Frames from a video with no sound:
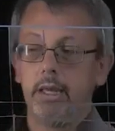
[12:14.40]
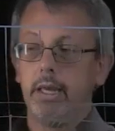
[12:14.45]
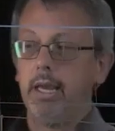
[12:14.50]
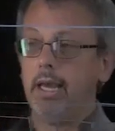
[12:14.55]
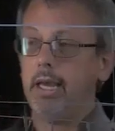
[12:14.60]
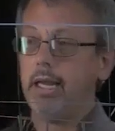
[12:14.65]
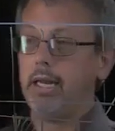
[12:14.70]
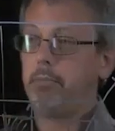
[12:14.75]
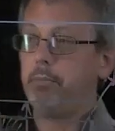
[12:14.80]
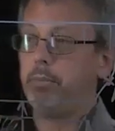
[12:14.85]

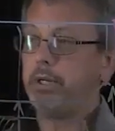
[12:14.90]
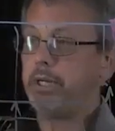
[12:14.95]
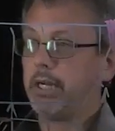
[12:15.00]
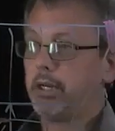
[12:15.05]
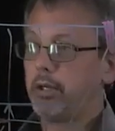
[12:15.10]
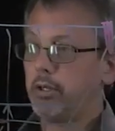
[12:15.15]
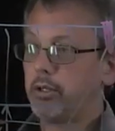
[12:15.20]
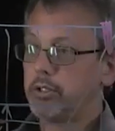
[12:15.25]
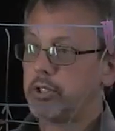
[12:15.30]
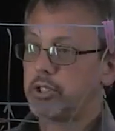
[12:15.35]
any
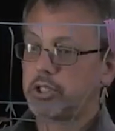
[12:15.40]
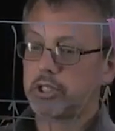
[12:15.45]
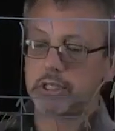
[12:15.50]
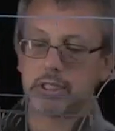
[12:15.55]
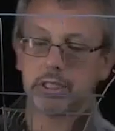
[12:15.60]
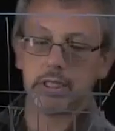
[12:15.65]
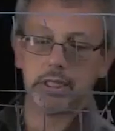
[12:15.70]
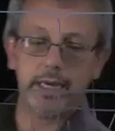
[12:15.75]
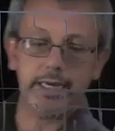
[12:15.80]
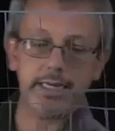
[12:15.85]
particular
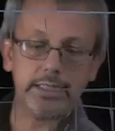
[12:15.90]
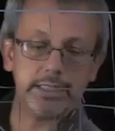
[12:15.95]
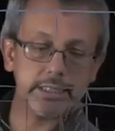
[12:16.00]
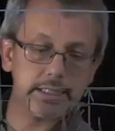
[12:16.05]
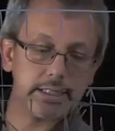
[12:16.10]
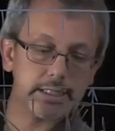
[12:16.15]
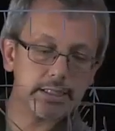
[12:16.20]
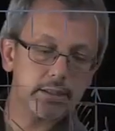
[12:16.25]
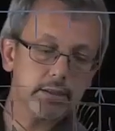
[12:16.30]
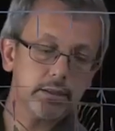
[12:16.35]

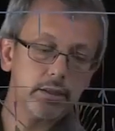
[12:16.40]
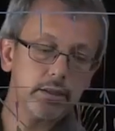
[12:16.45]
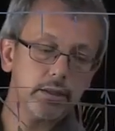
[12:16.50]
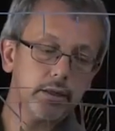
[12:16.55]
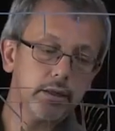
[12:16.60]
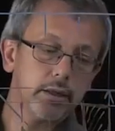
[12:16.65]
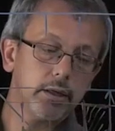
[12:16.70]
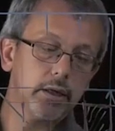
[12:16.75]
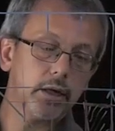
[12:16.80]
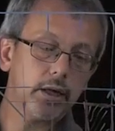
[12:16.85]
slice
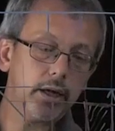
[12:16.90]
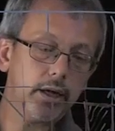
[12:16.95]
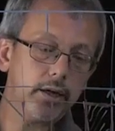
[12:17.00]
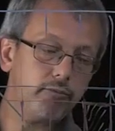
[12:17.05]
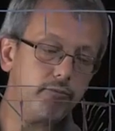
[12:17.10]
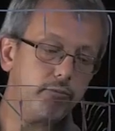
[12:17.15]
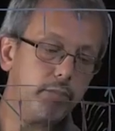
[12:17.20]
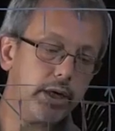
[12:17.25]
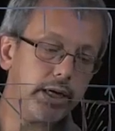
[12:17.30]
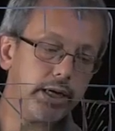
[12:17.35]

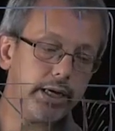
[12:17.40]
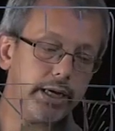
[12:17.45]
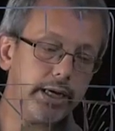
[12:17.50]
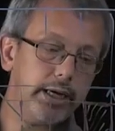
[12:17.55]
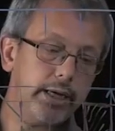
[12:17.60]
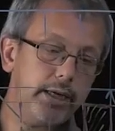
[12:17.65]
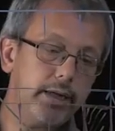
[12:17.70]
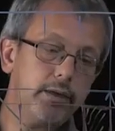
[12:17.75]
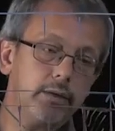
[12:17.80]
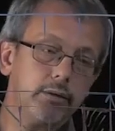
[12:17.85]
of
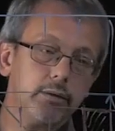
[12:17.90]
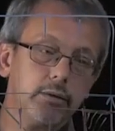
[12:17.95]
my